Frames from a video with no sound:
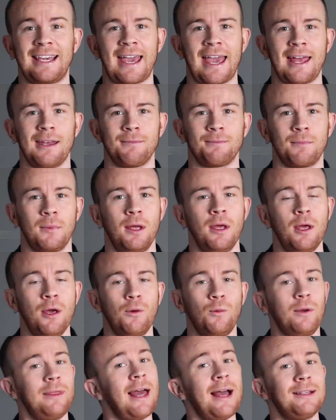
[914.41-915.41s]
again,
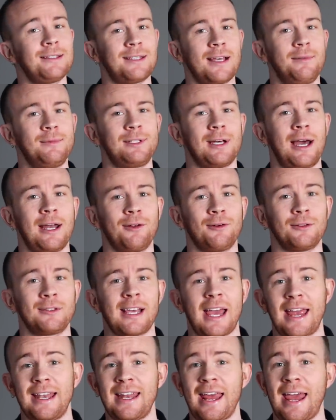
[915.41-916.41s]
without subtitles,
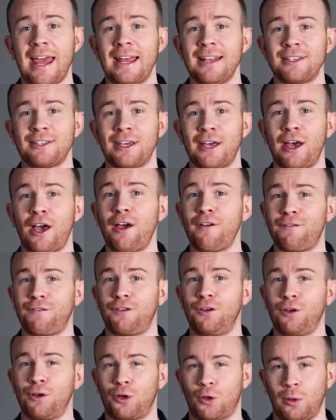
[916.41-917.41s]
and answer a
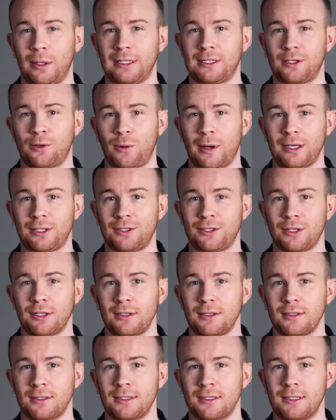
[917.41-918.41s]
few quiz
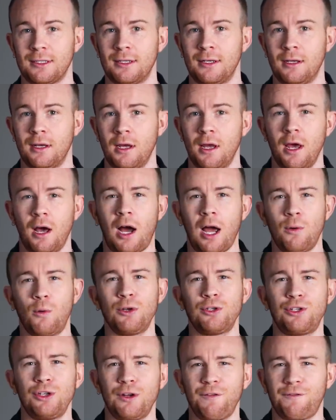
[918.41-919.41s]
questions. I
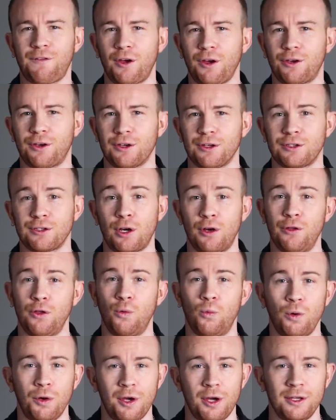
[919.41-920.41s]
want you to focus on the
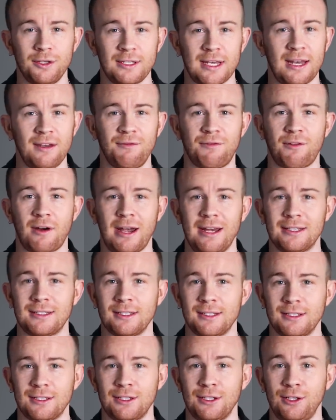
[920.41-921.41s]
words and
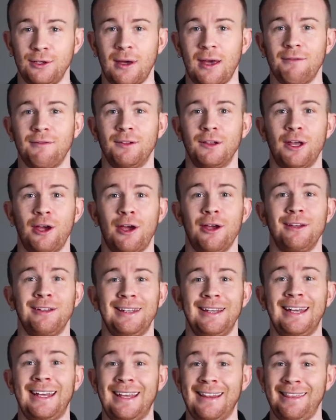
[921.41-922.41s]
phrases you have learned
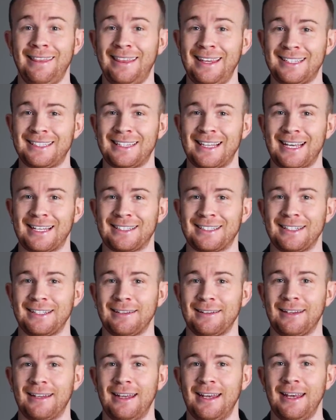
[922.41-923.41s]
in this lesson.
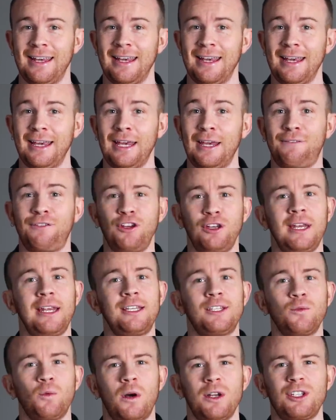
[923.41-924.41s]
If you
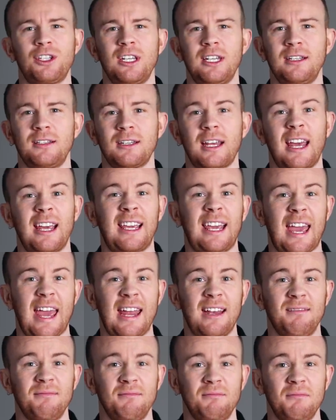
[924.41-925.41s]
need to watch it
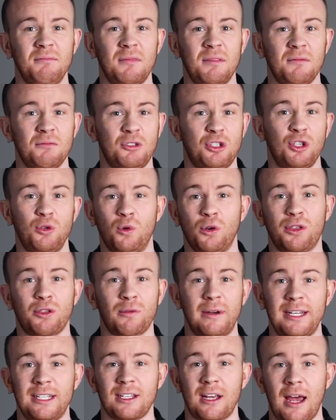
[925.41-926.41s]
again, 2 or
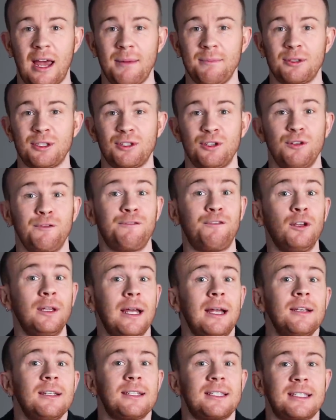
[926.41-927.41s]
3 times to fully
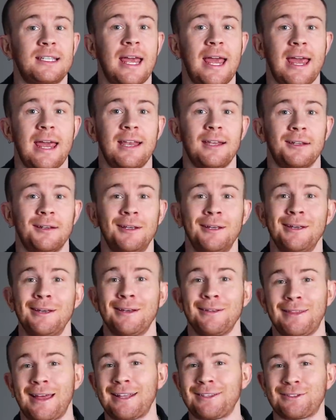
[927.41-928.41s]
understand,
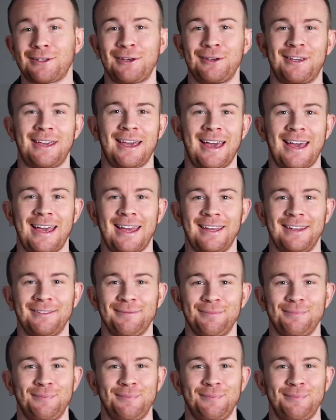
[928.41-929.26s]
that's okay.